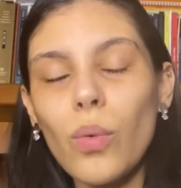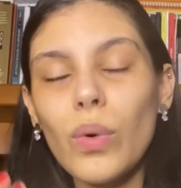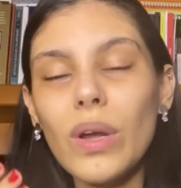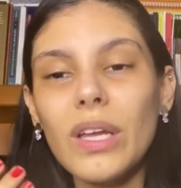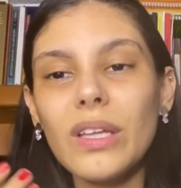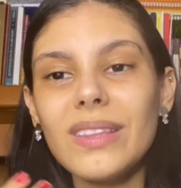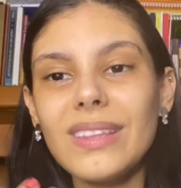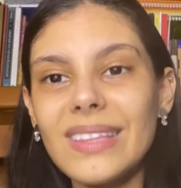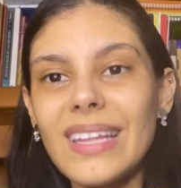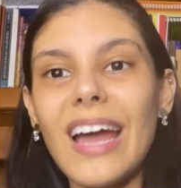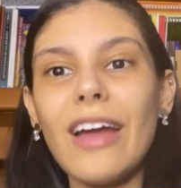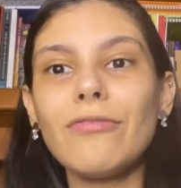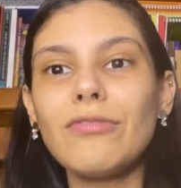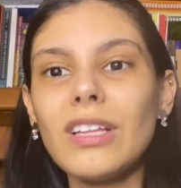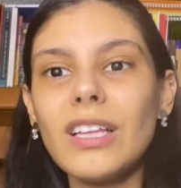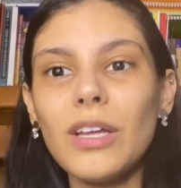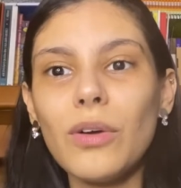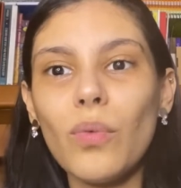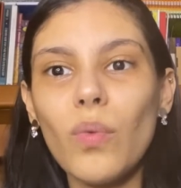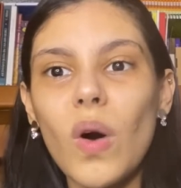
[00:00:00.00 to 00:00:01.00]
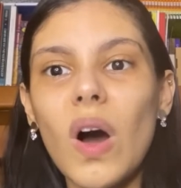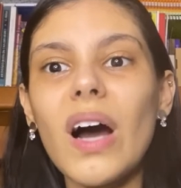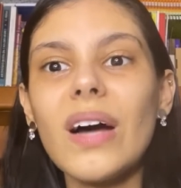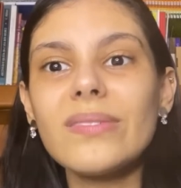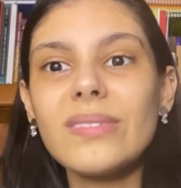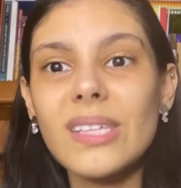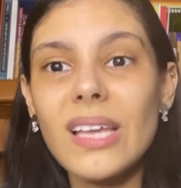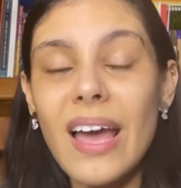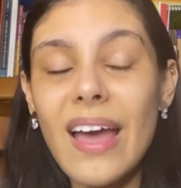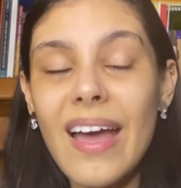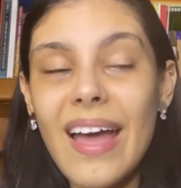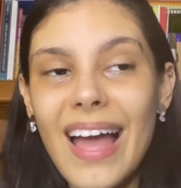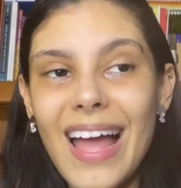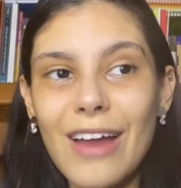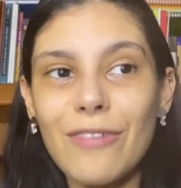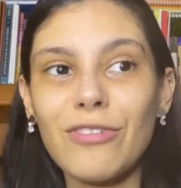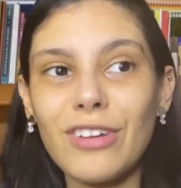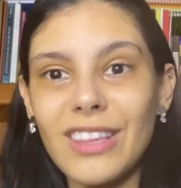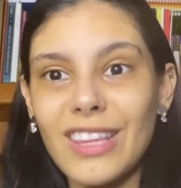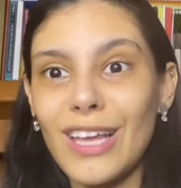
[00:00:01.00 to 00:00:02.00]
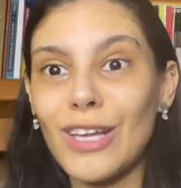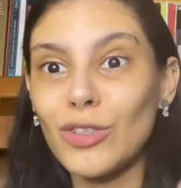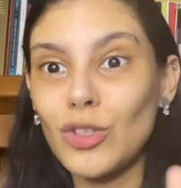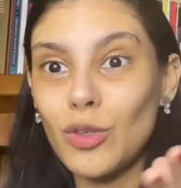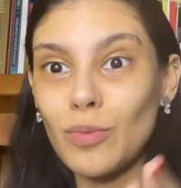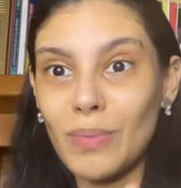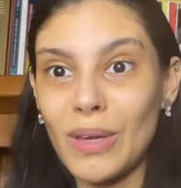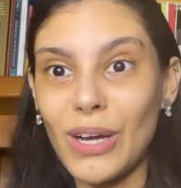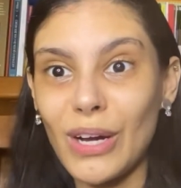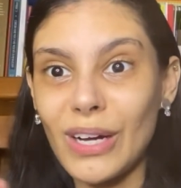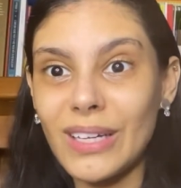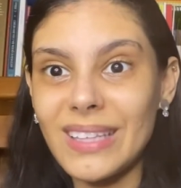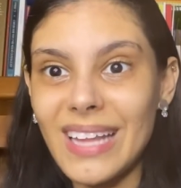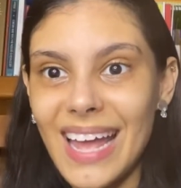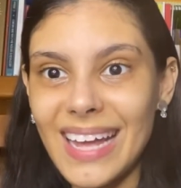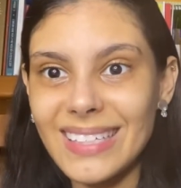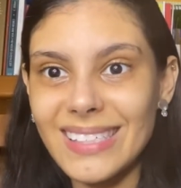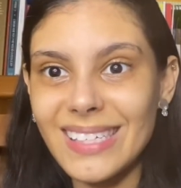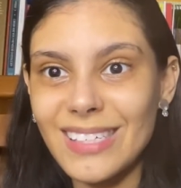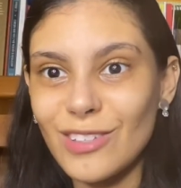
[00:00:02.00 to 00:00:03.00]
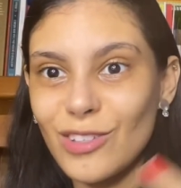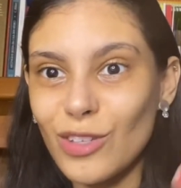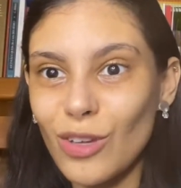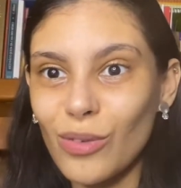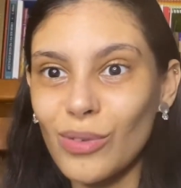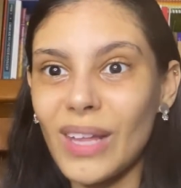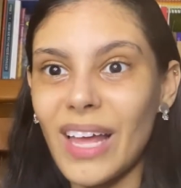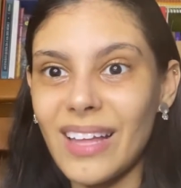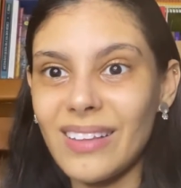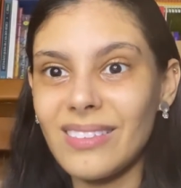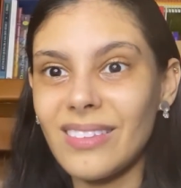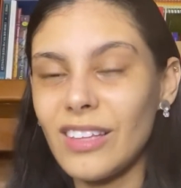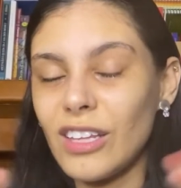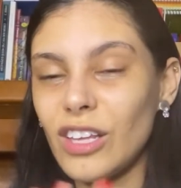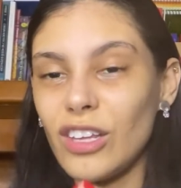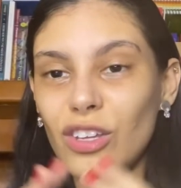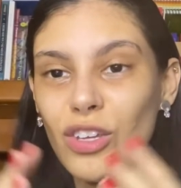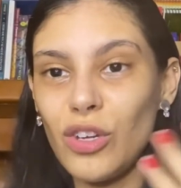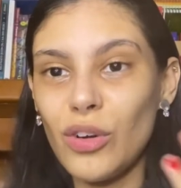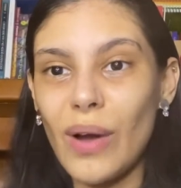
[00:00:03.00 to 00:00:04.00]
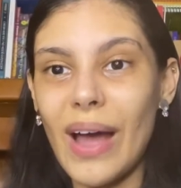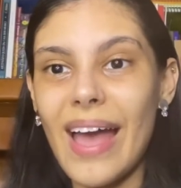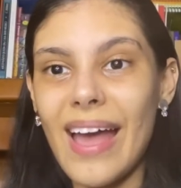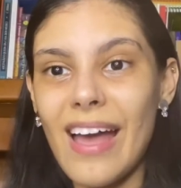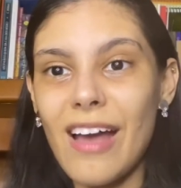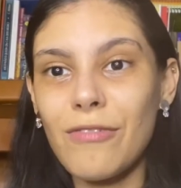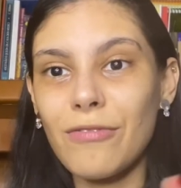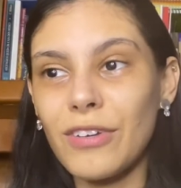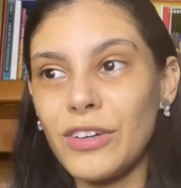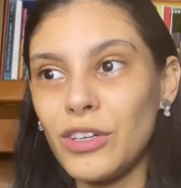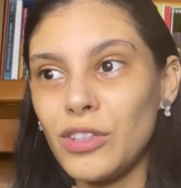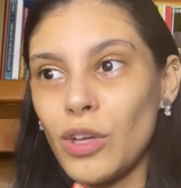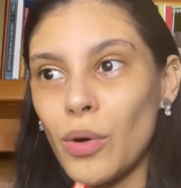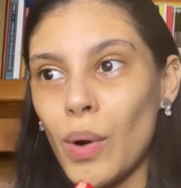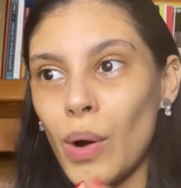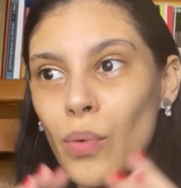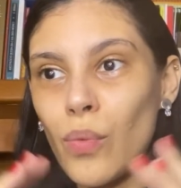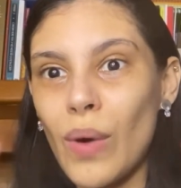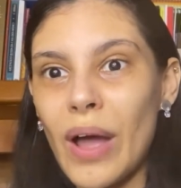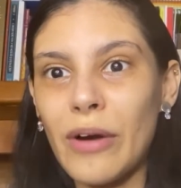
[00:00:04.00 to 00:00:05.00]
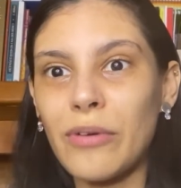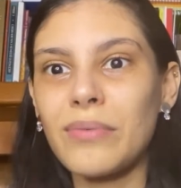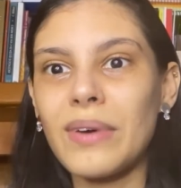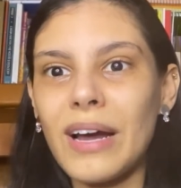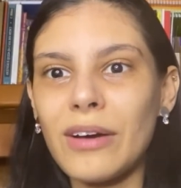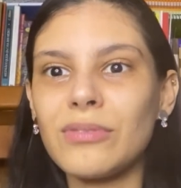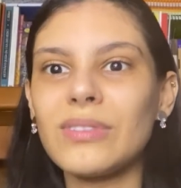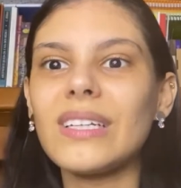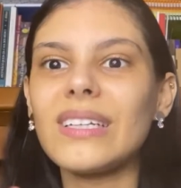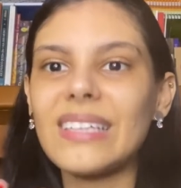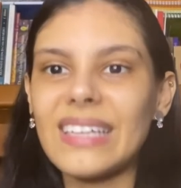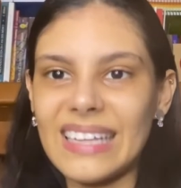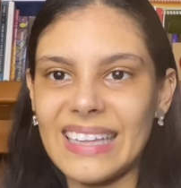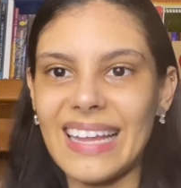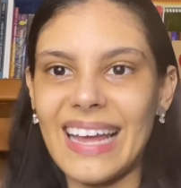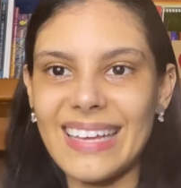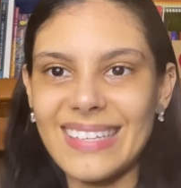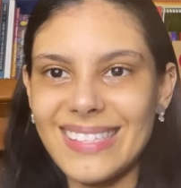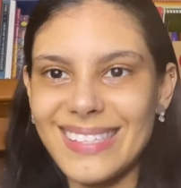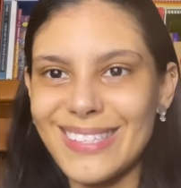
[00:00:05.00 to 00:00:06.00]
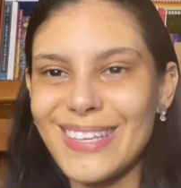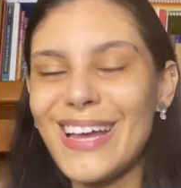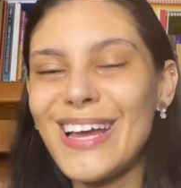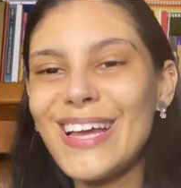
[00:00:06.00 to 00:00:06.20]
We definitely want everything to be connected so that you have a well-rounded class.